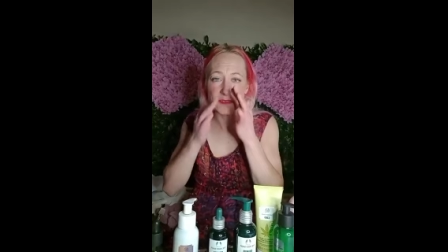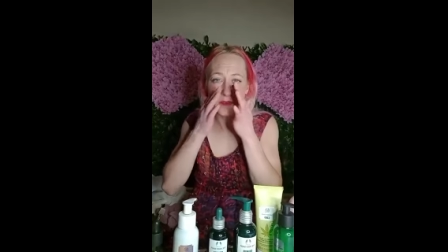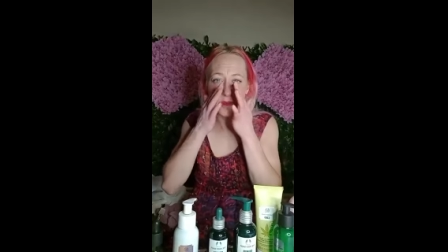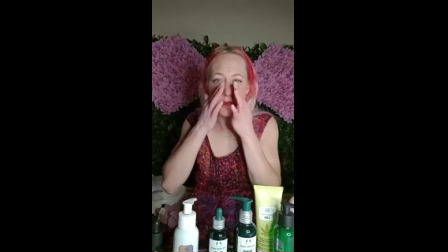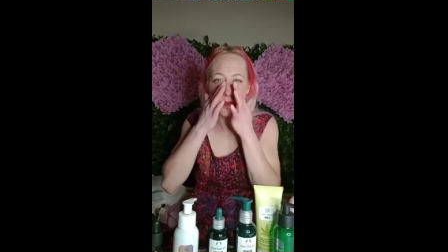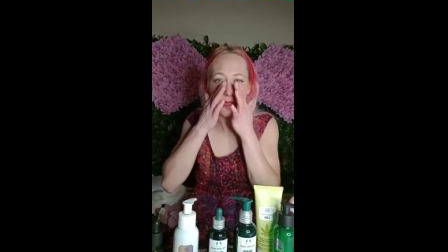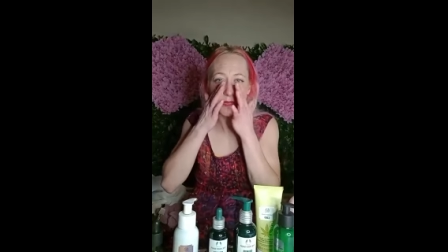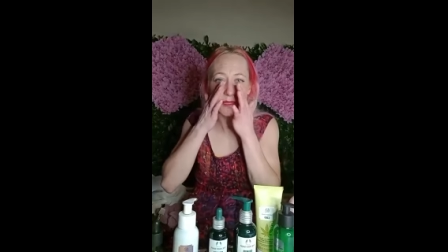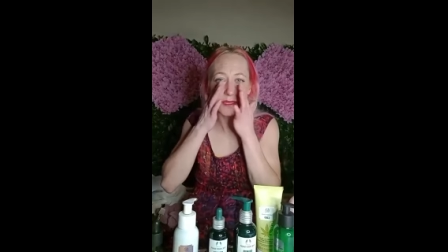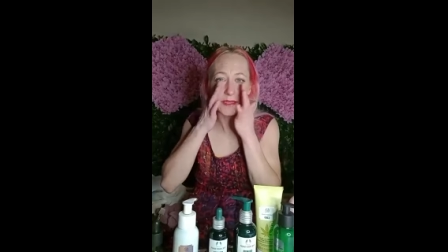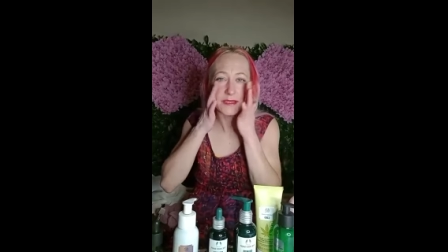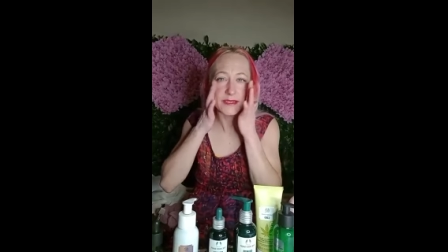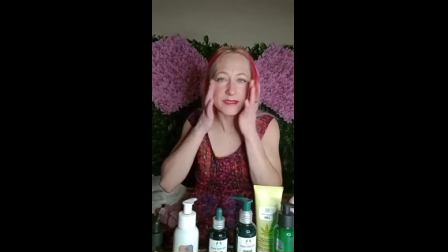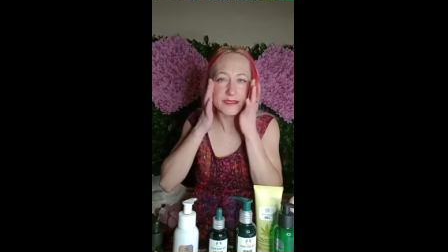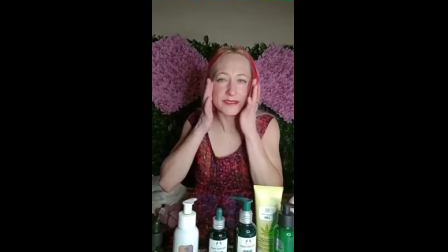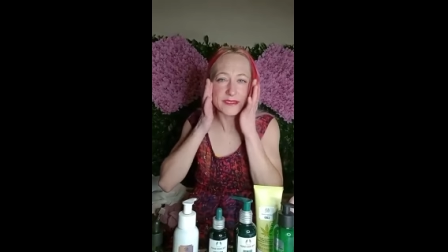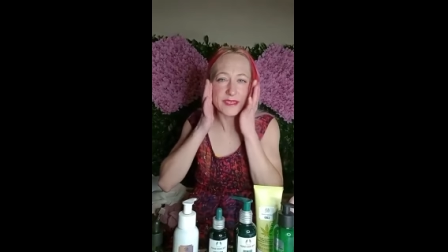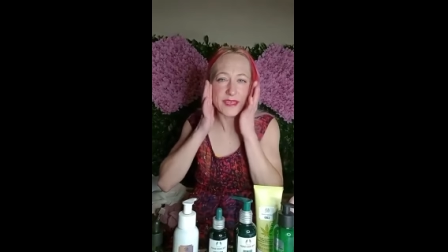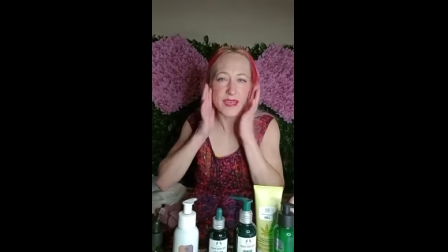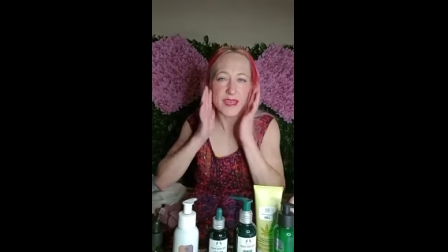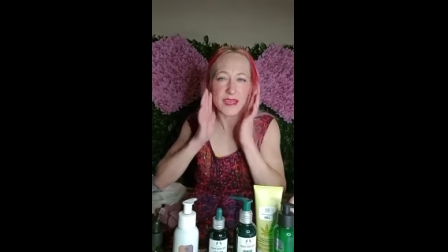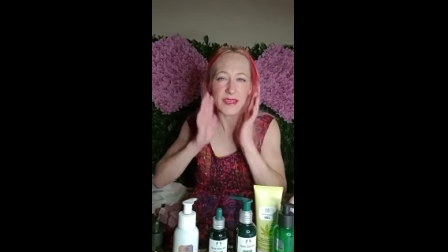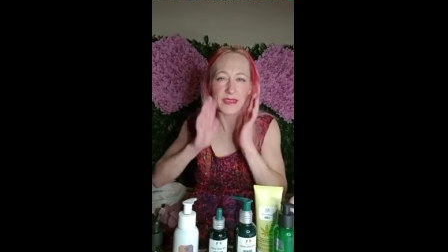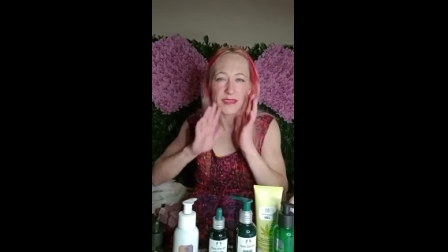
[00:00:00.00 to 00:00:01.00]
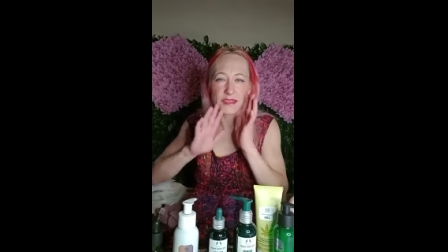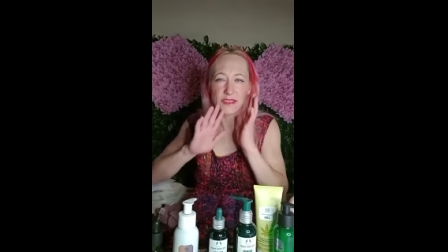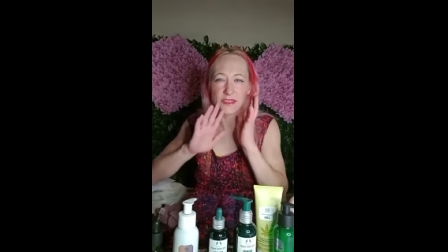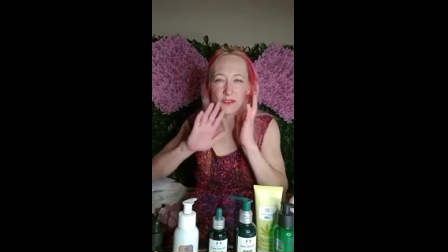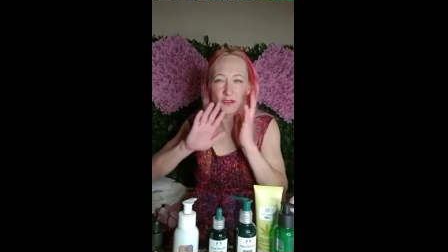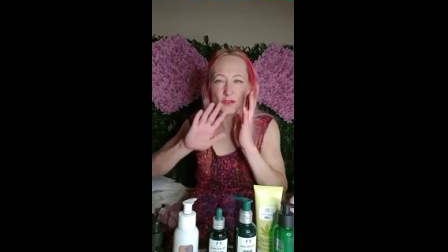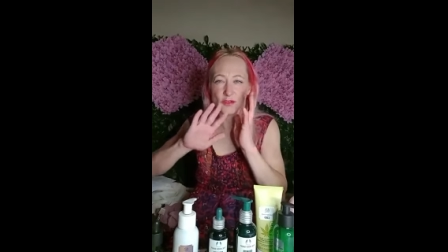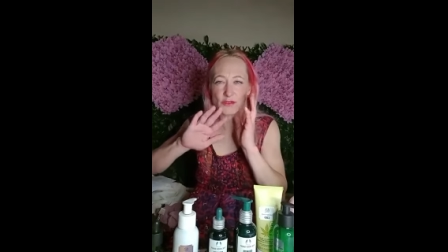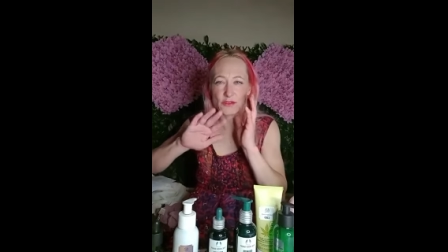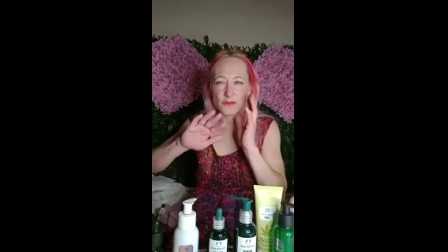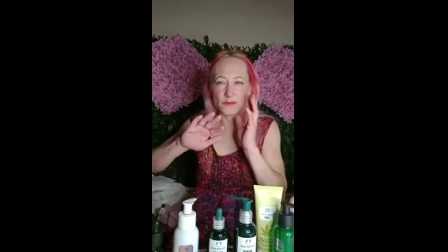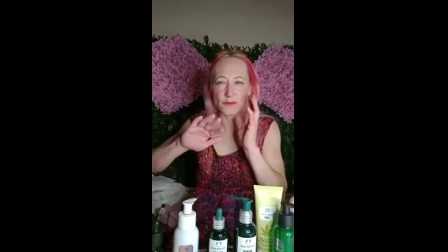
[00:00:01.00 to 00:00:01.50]
it sort of clears that and
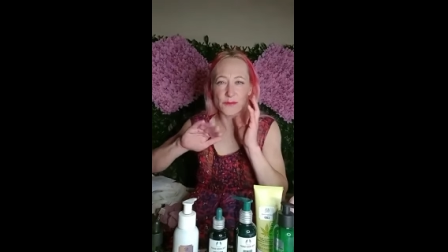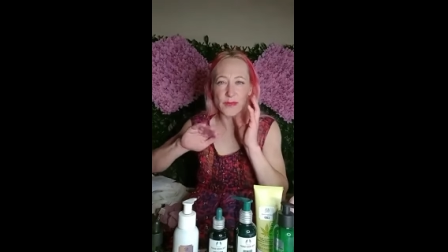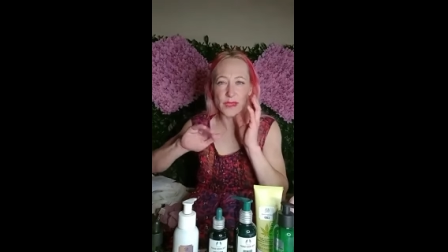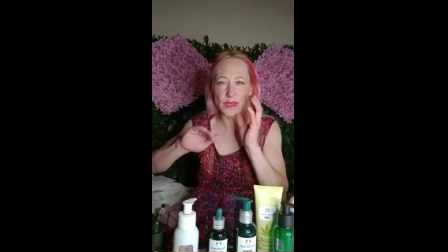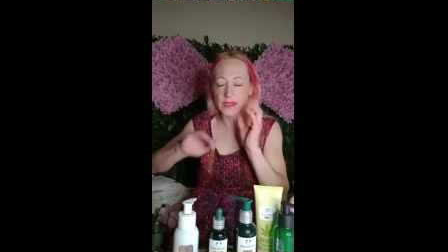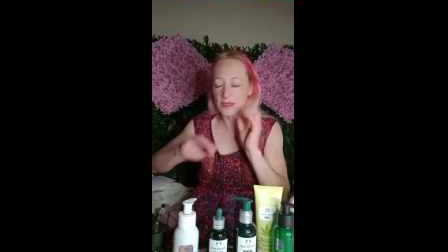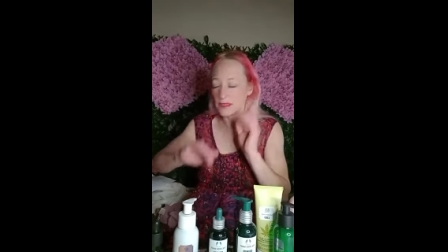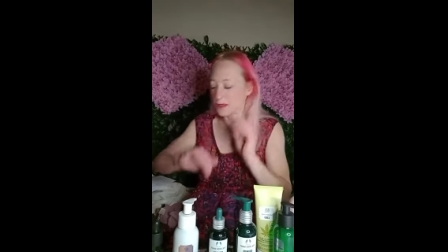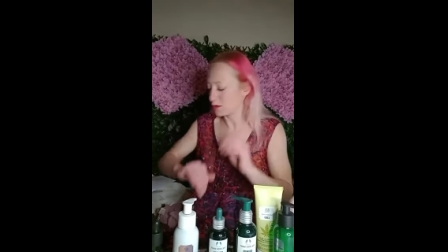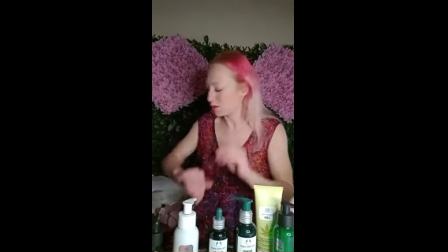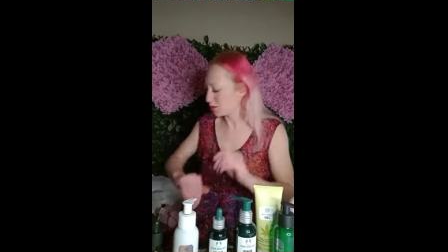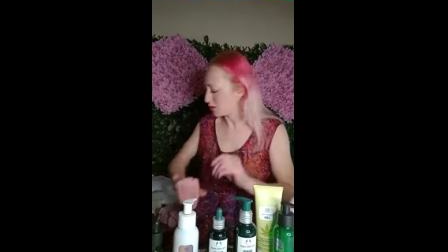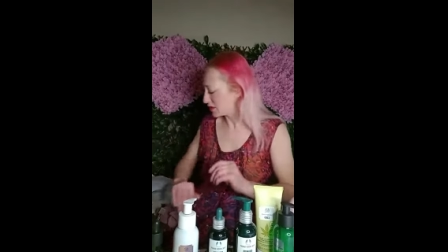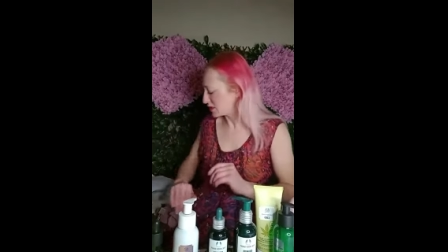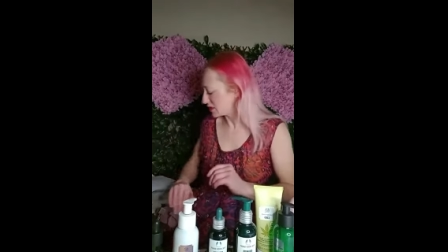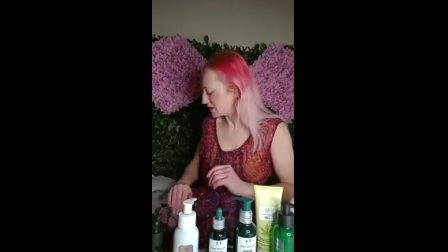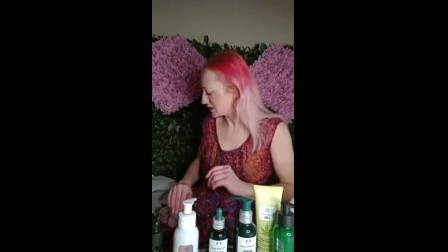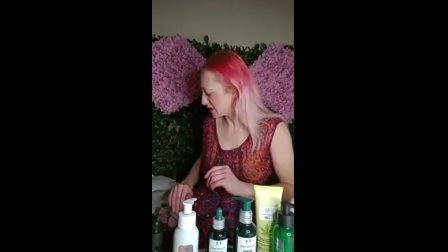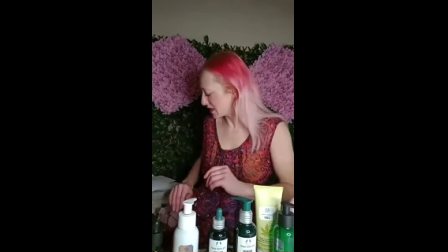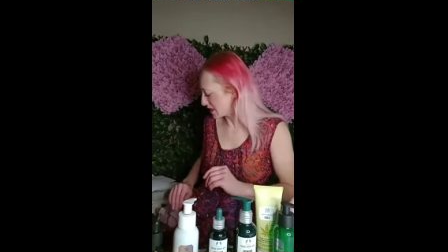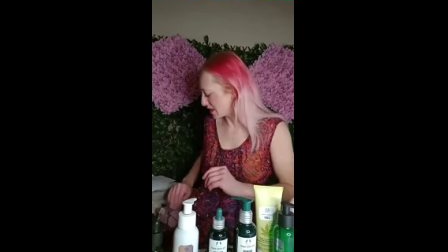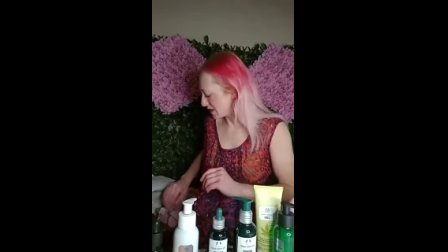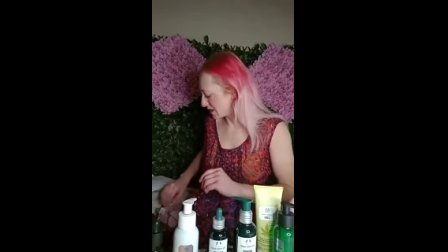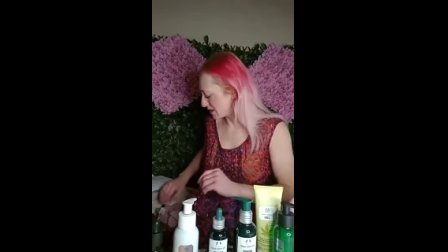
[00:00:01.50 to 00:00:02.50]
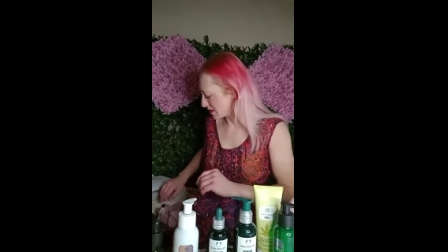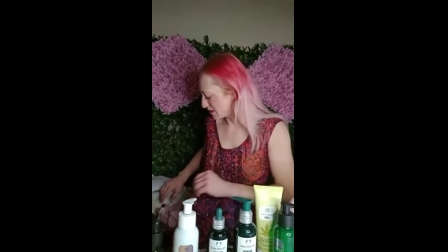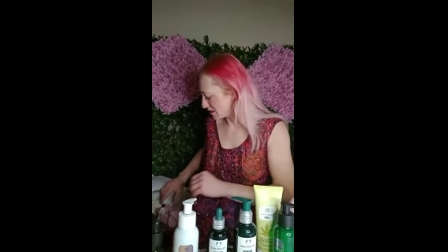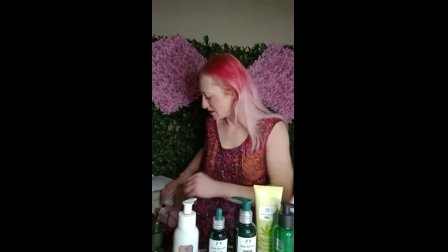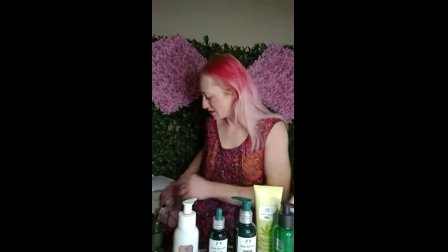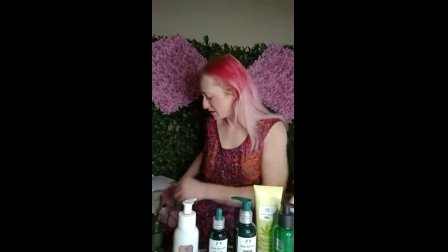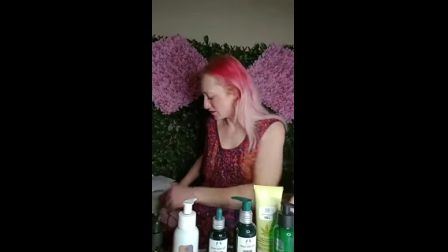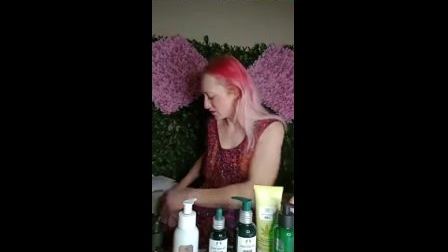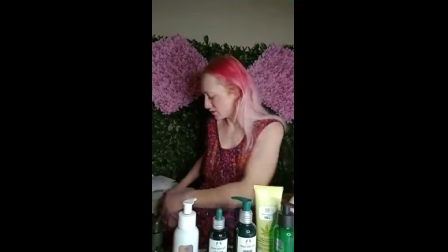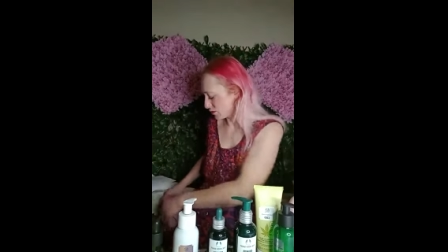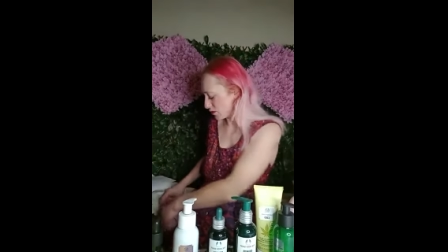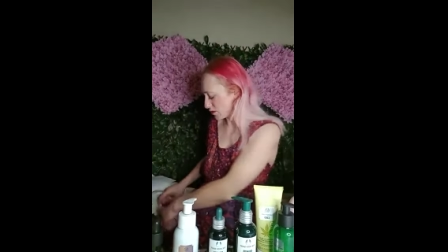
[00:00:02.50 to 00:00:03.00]
it doesn't make you look as
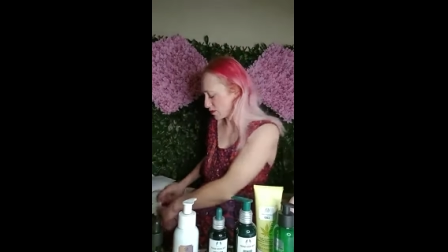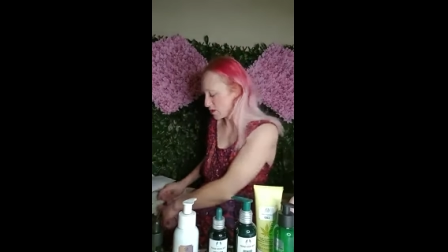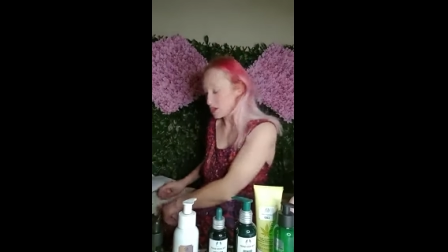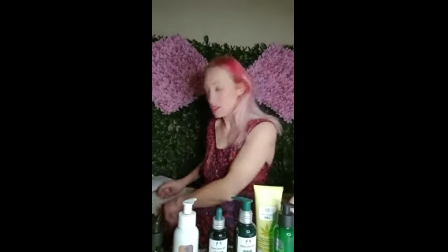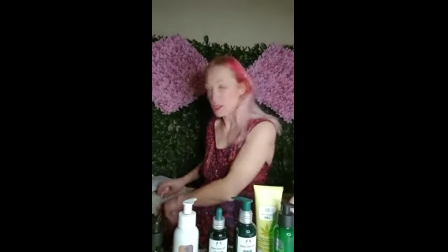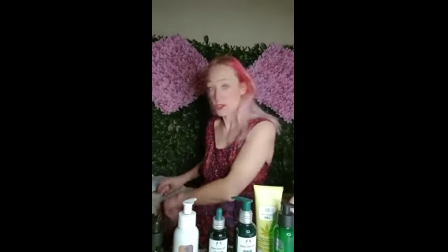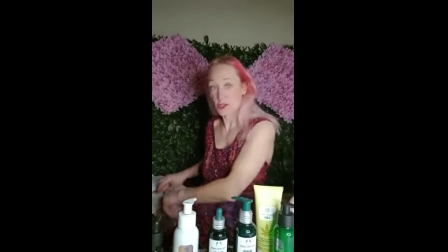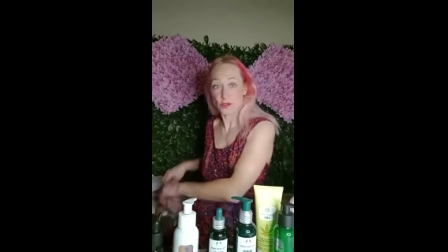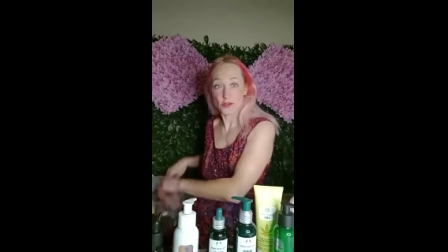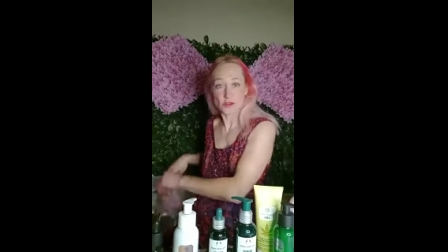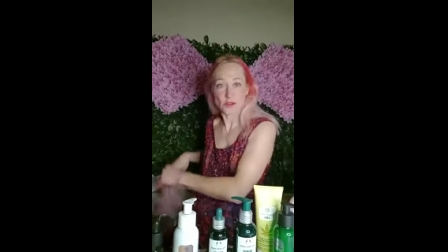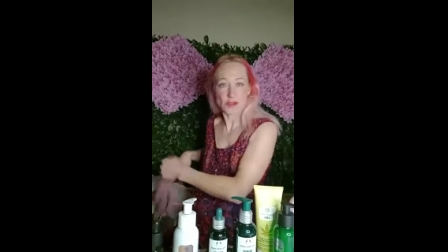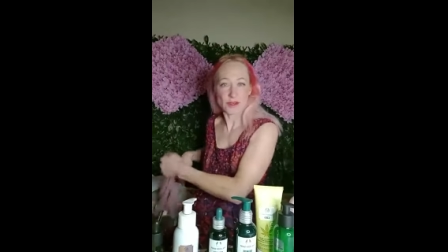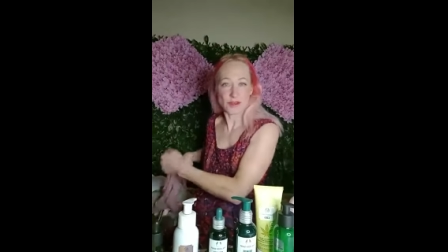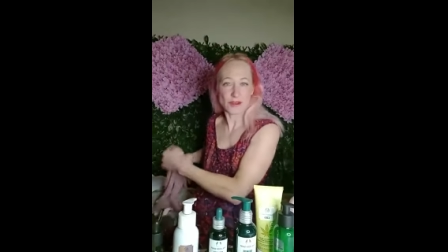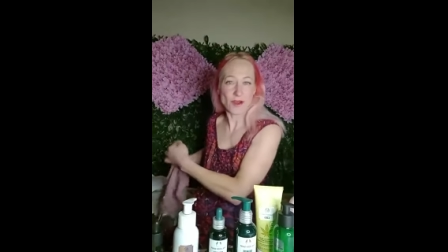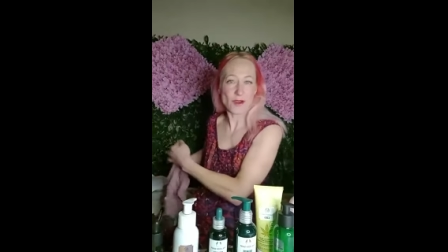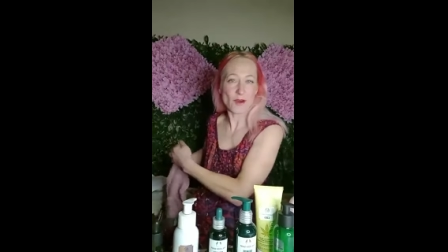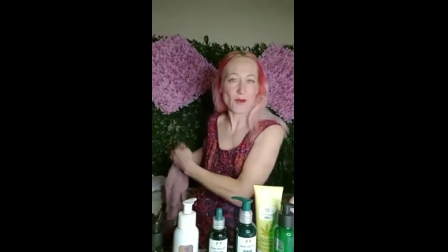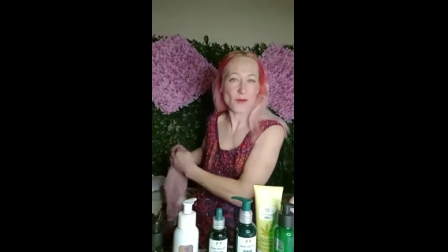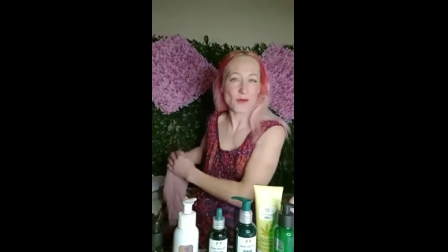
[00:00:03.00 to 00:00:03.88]
tired as what you should,